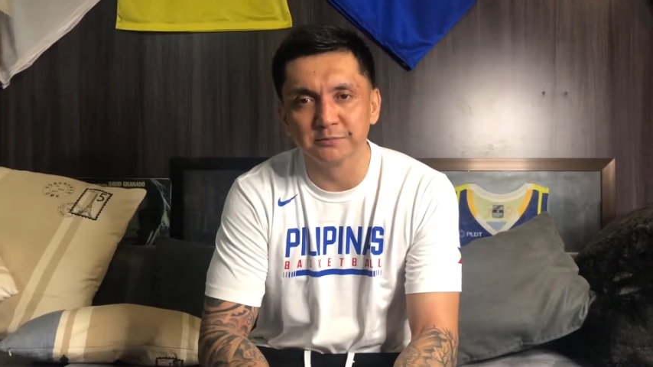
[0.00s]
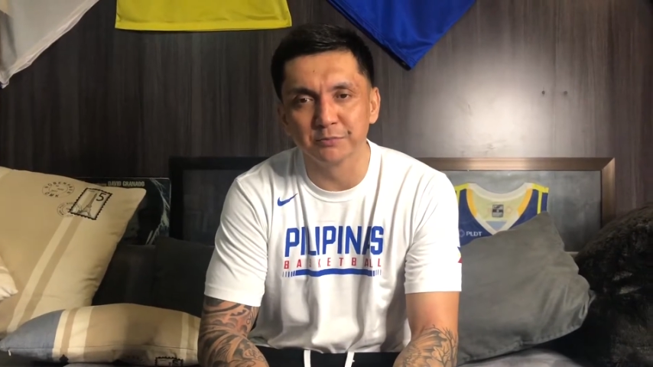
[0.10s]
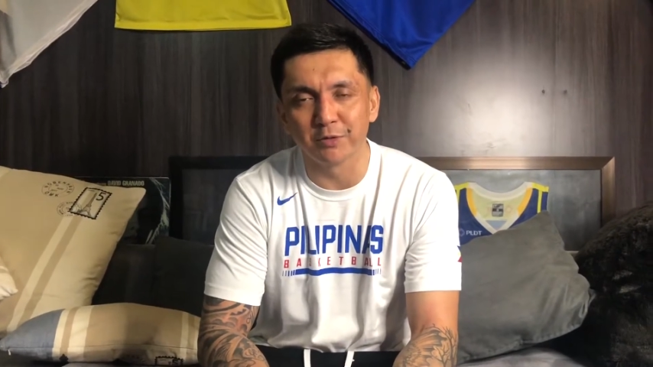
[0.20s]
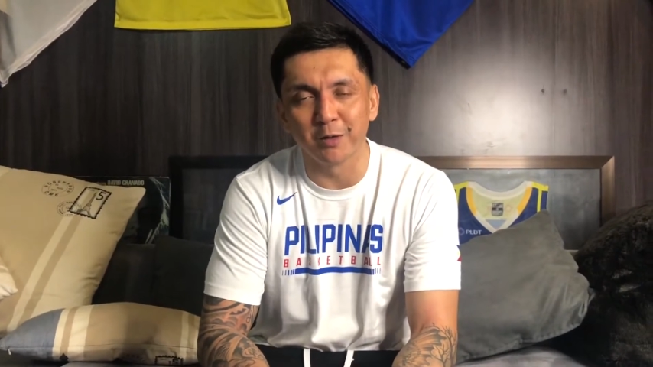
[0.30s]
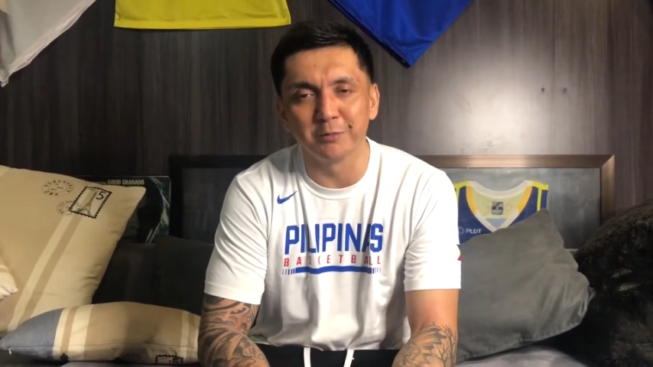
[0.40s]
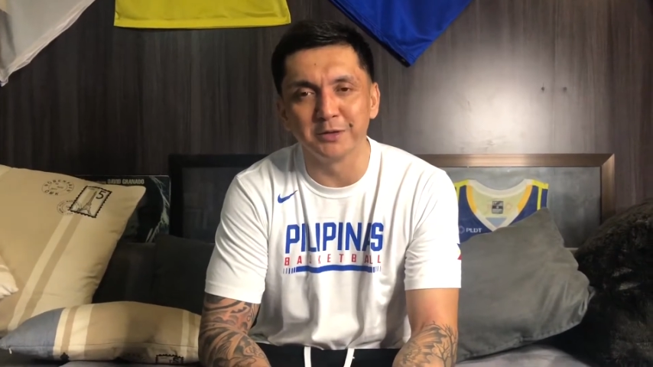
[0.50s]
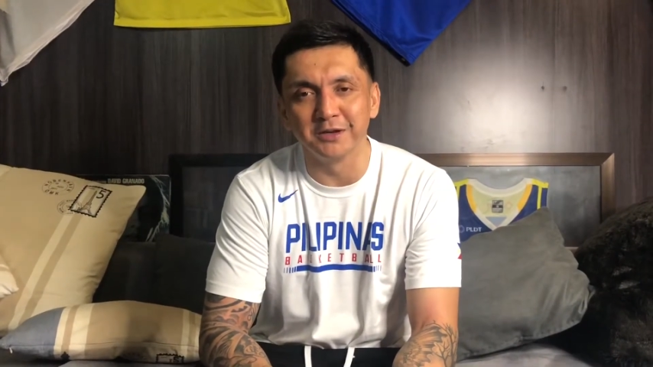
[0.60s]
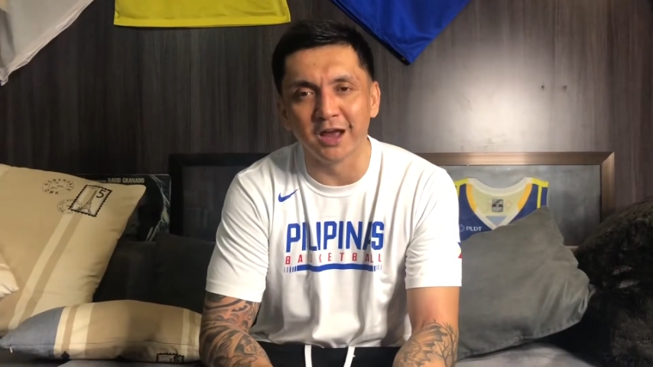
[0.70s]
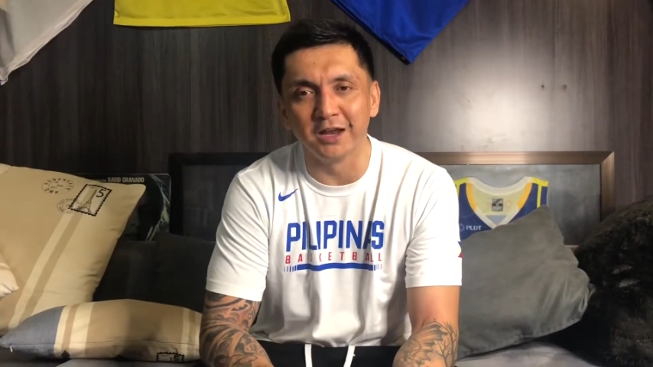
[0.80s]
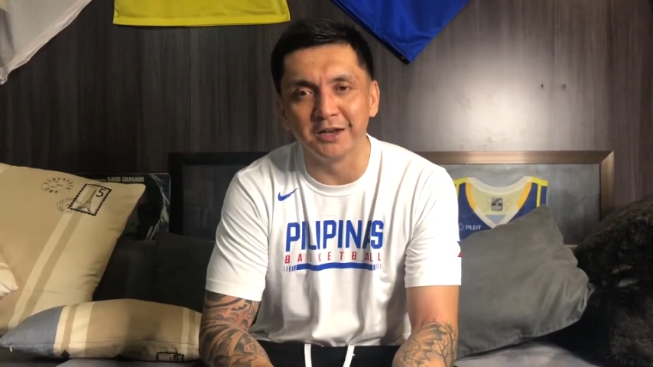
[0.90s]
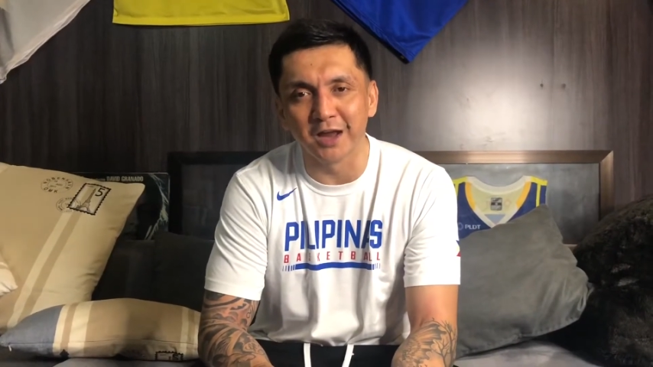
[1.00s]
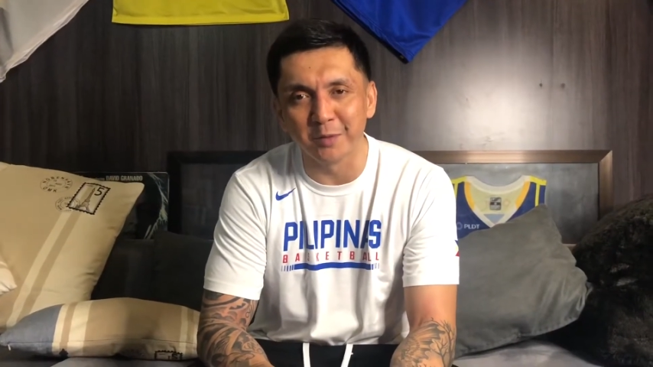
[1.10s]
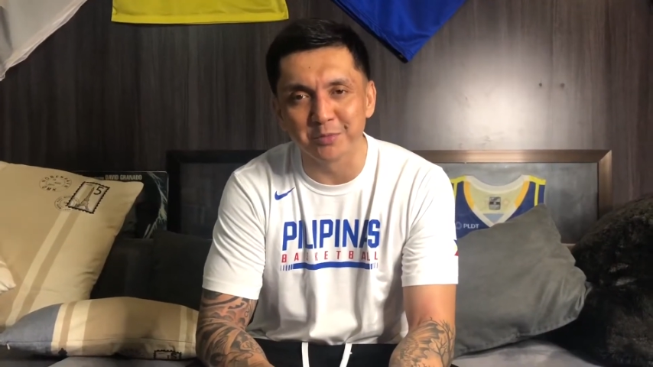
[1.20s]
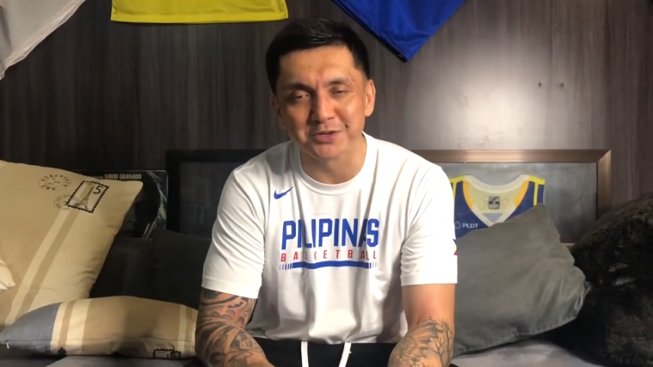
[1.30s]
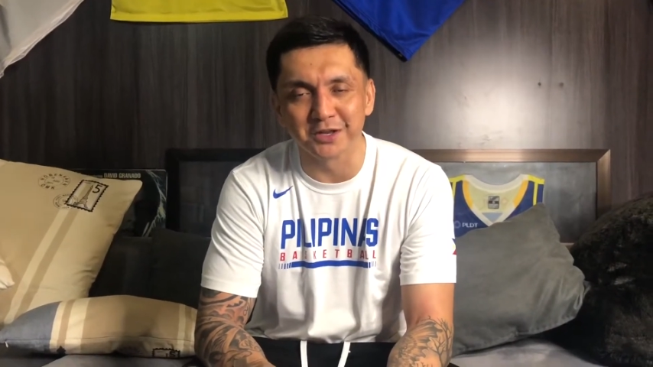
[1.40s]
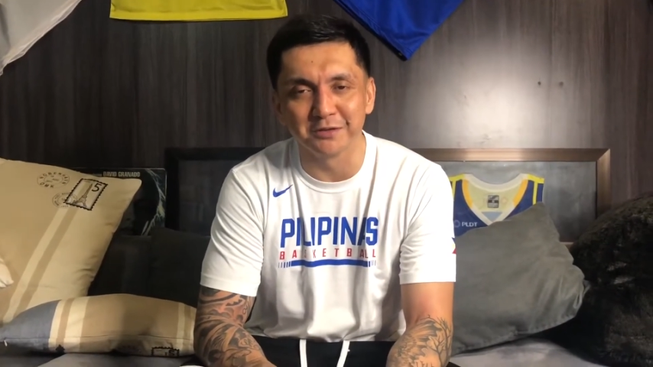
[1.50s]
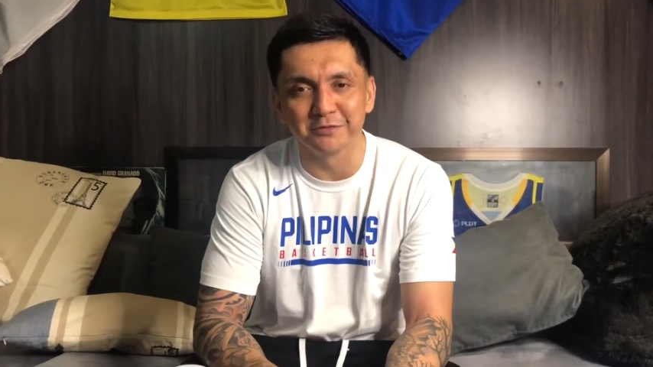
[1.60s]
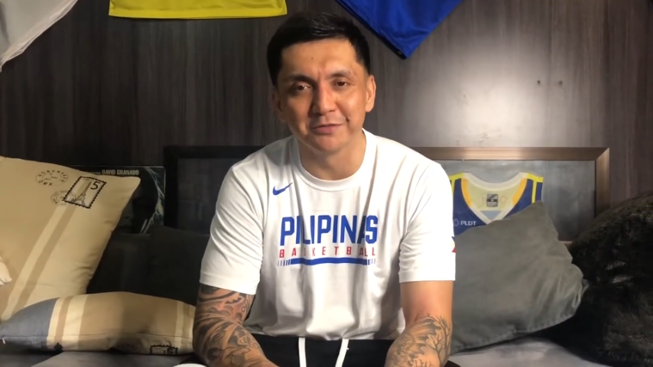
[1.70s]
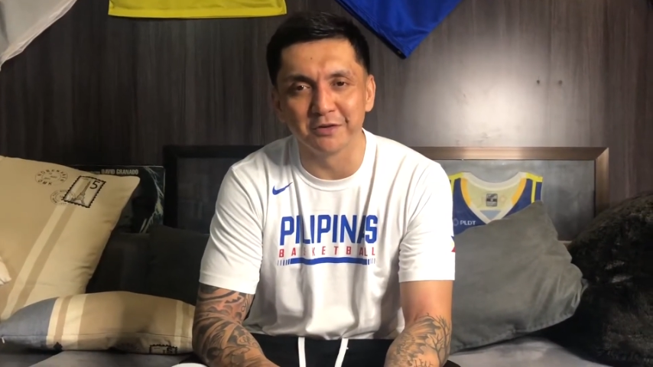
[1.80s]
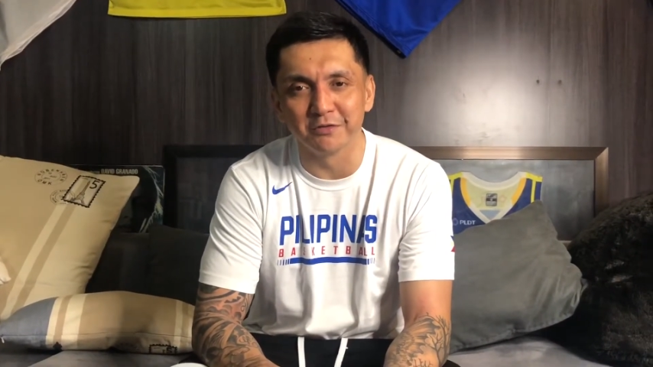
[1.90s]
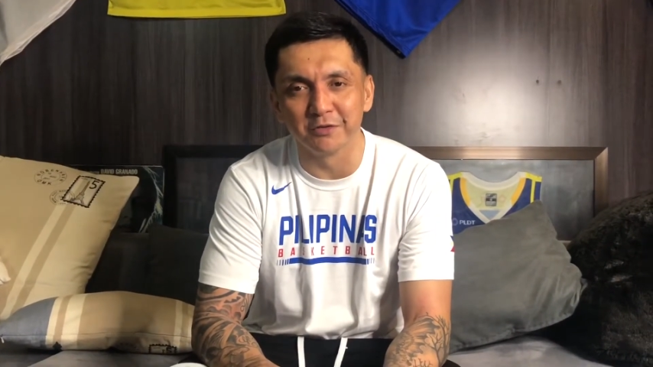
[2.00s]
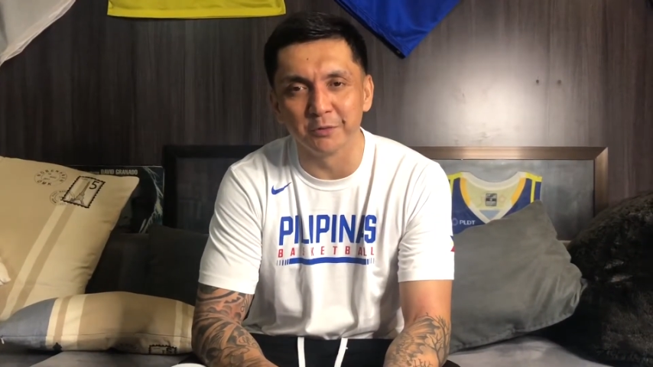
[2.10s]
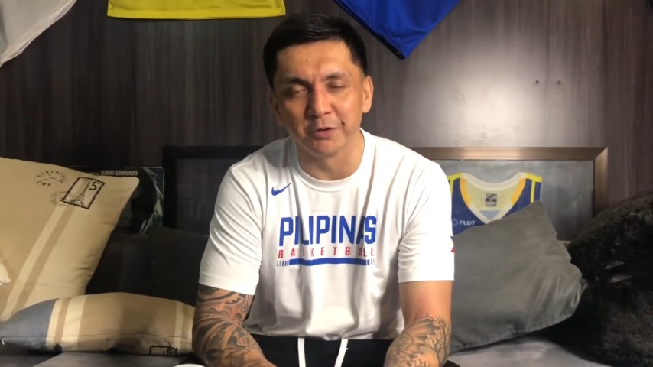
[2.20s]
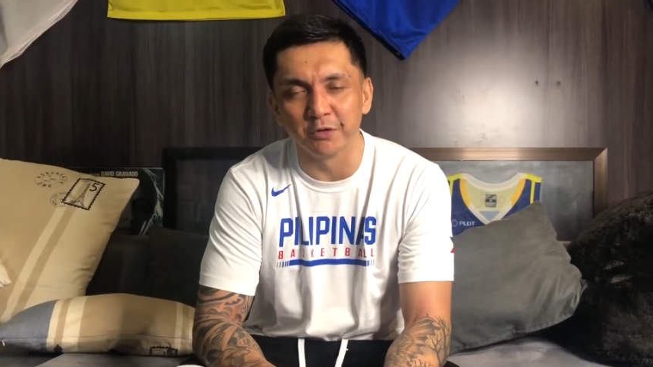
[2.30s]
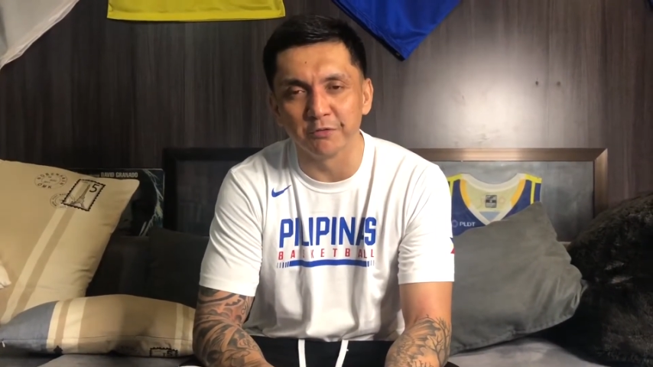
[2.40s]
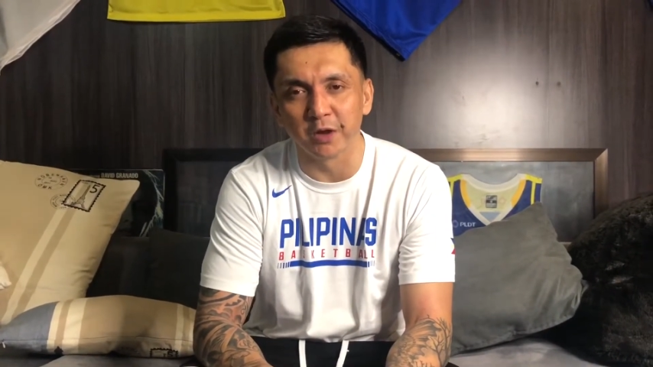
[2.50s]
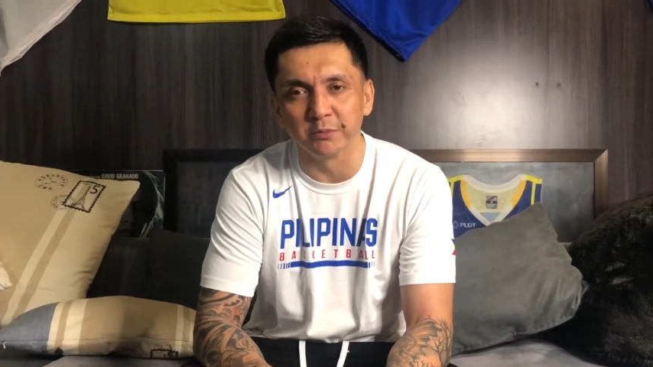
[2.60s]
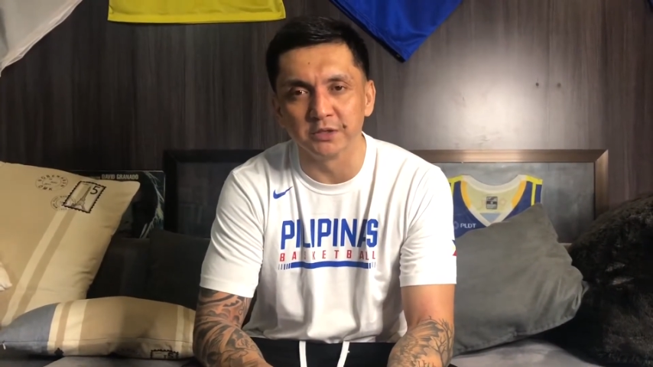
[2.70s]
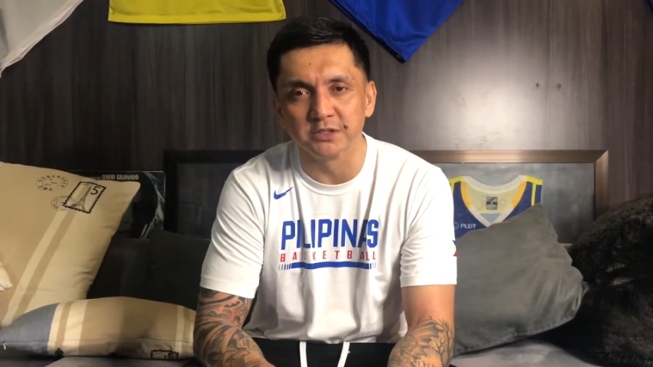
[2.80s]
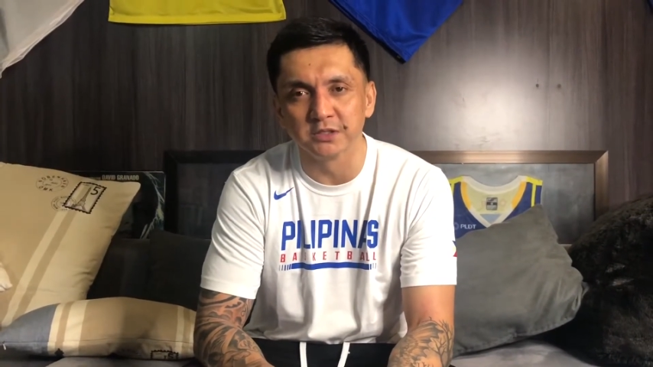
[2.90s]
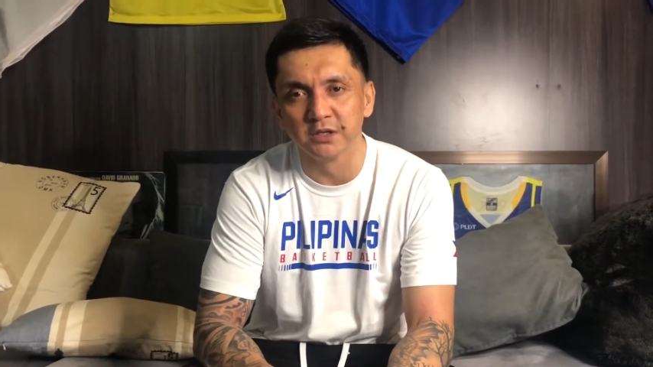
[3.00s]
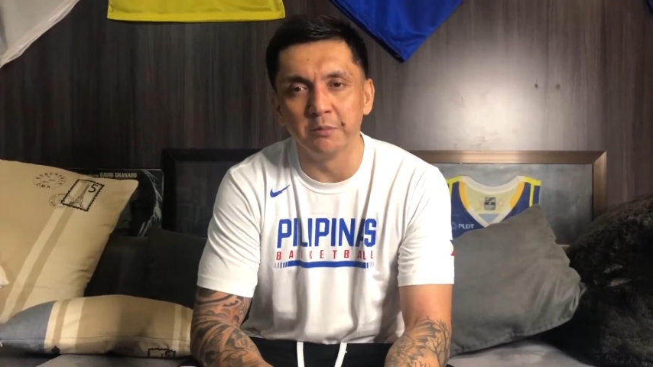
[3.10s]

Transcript: probably 99% of Filipino families,